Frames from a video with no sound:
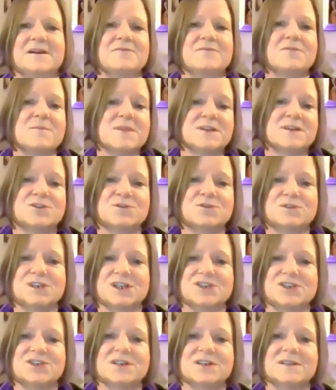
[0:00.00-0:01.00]
From the
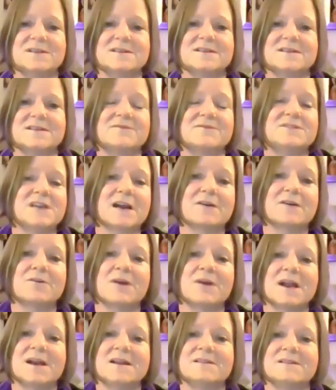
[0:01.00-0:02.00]
traditions of
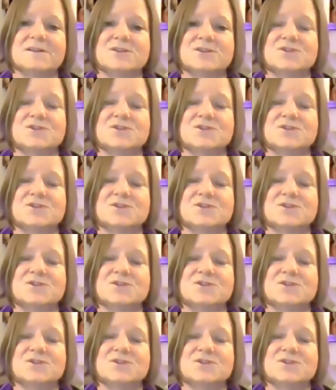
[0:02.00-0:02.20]
decorating the